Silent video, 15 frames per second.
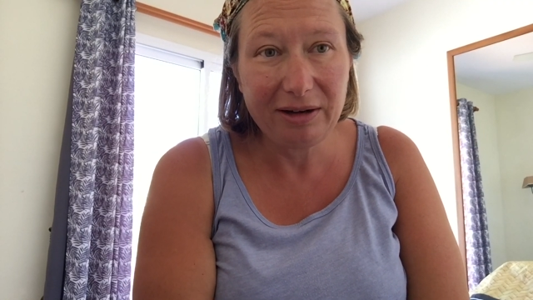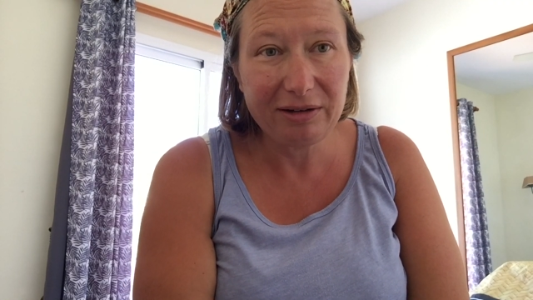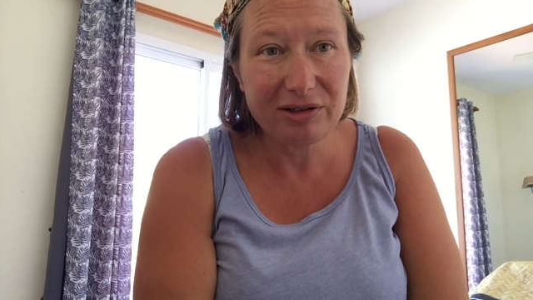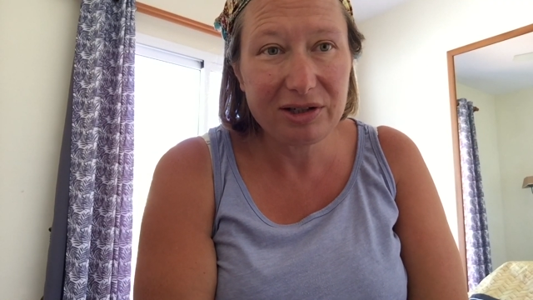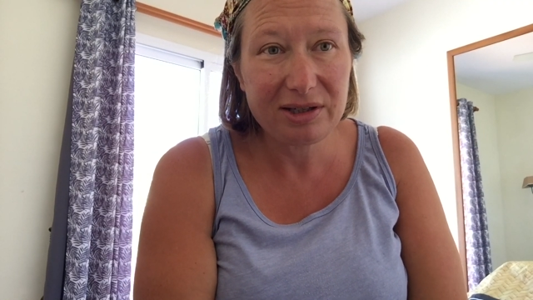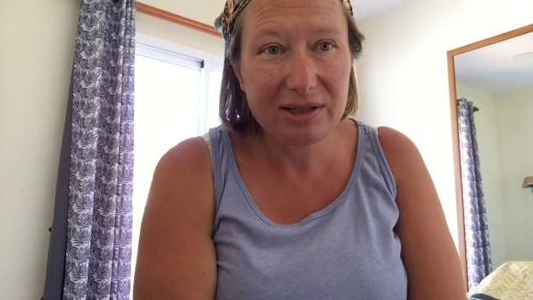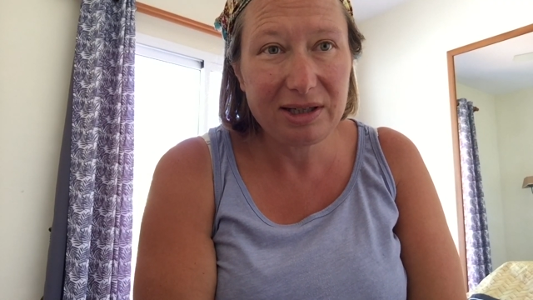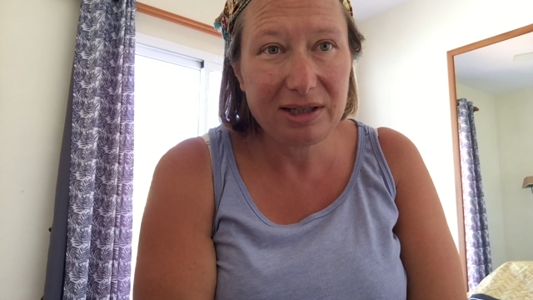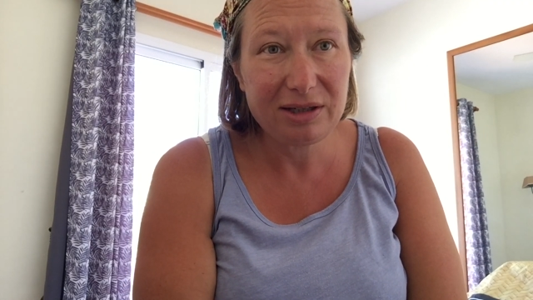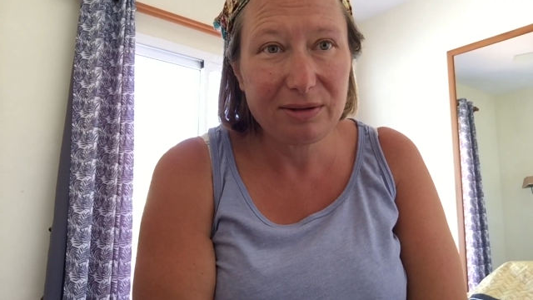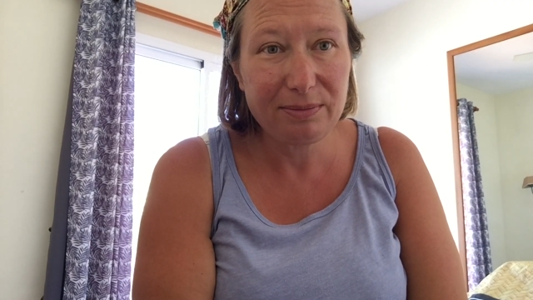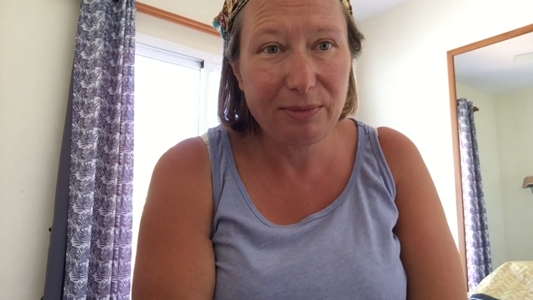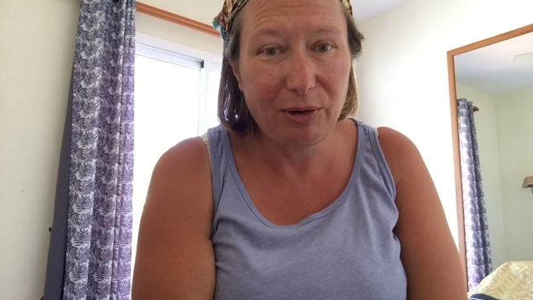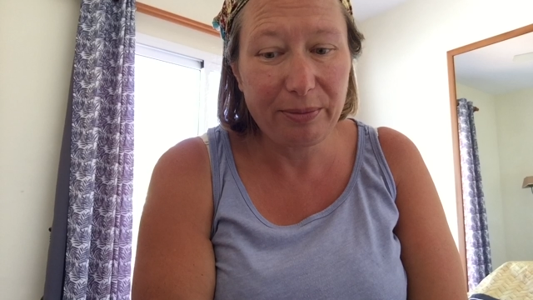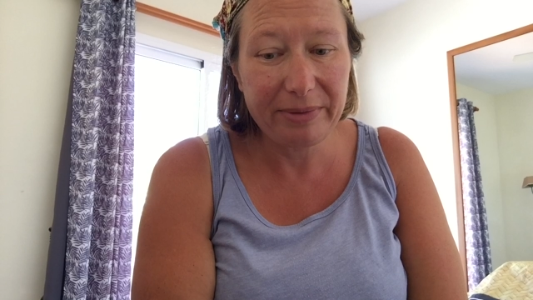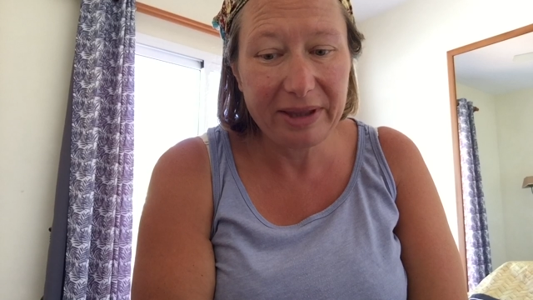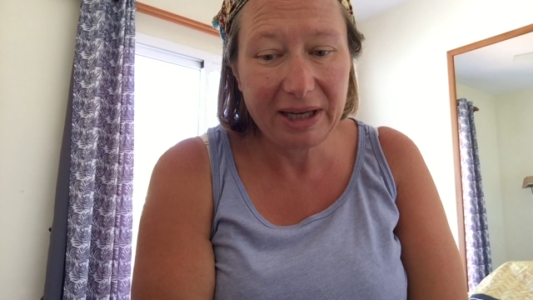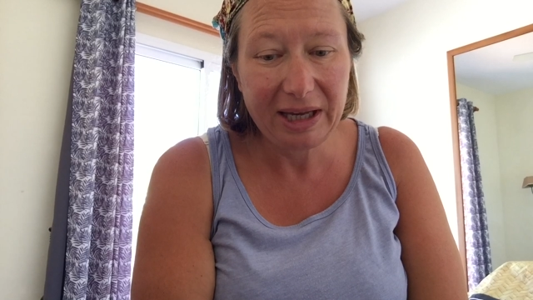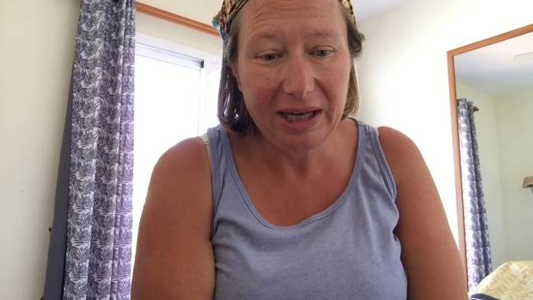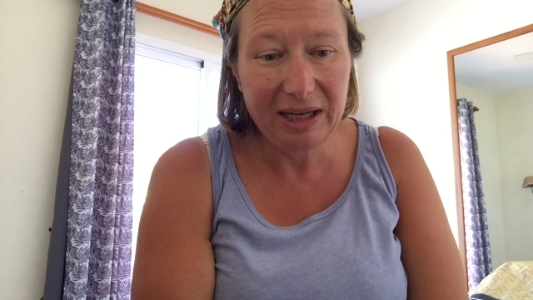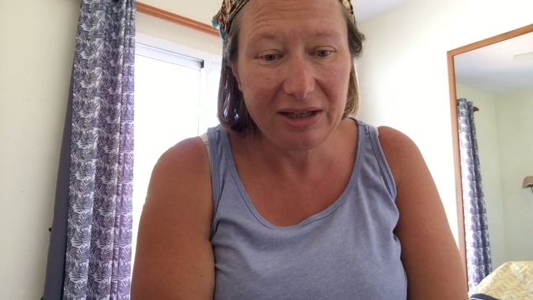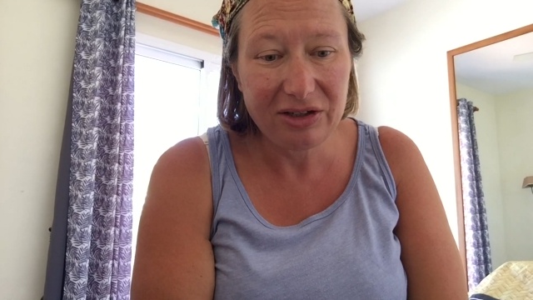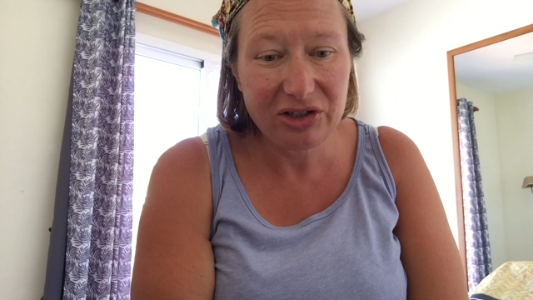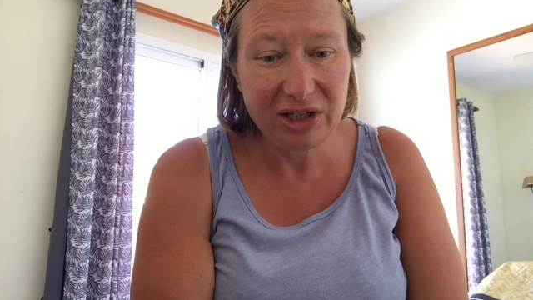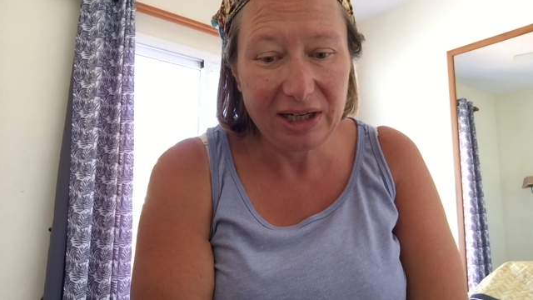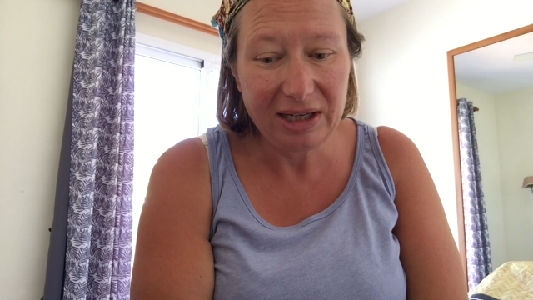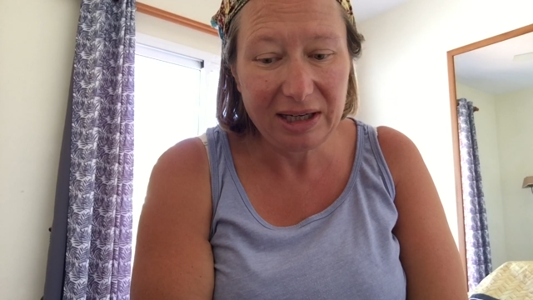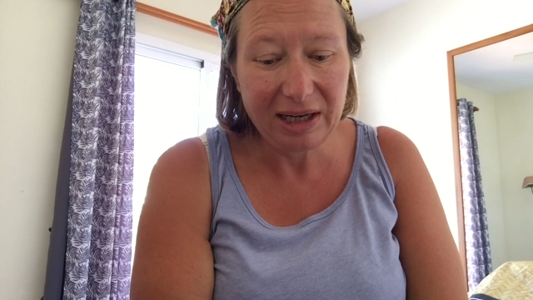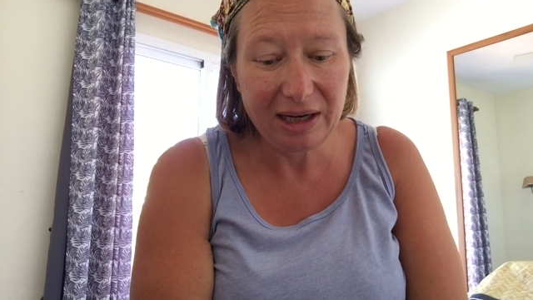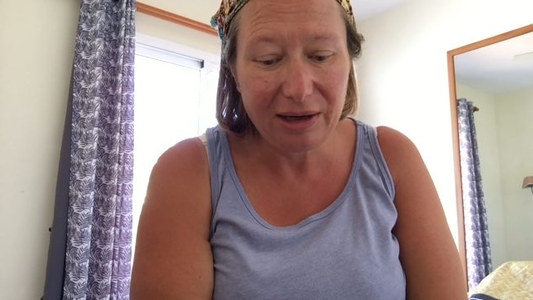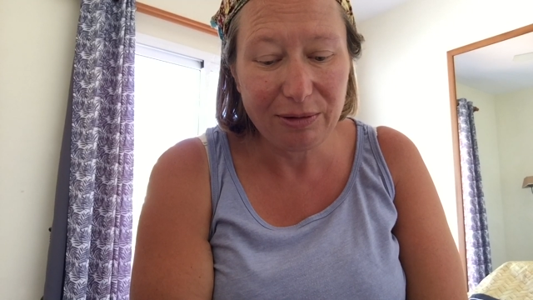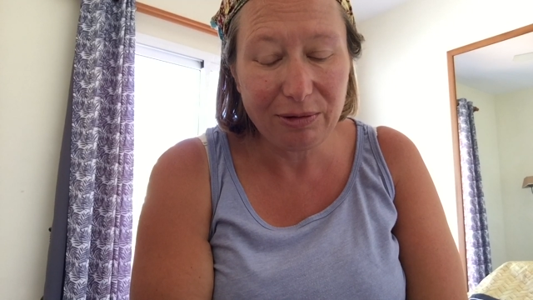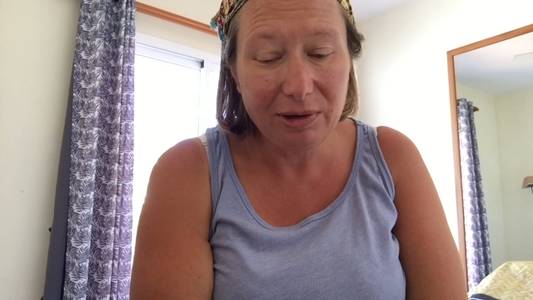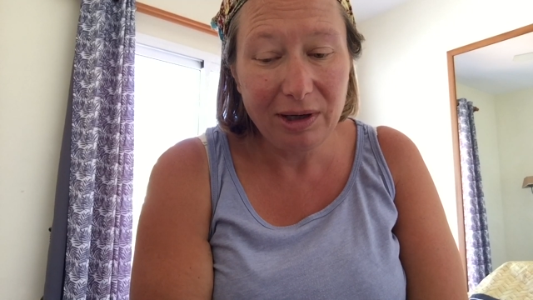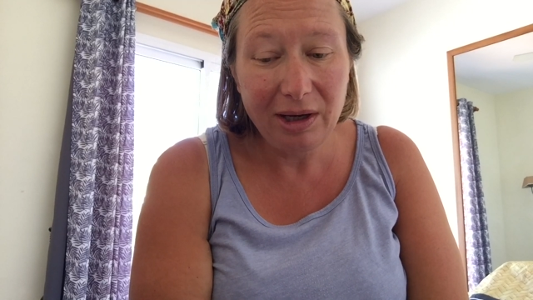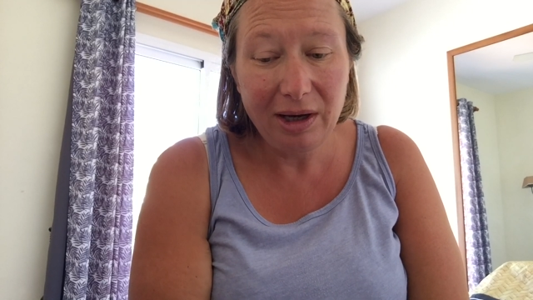I just need to mop the kitchen now.